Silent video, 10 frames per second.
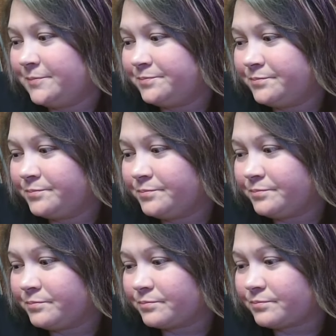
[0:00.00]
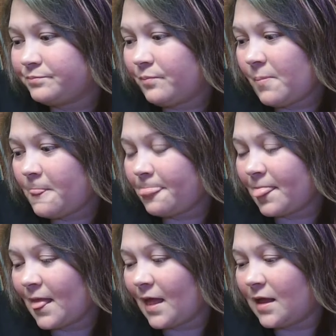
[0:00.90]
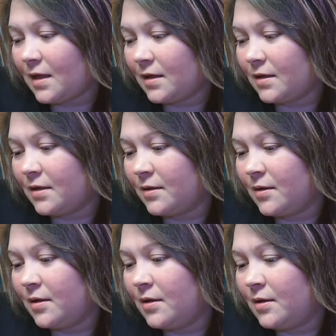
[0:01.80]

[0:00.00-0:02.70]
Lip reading: No one is speaking in this clip.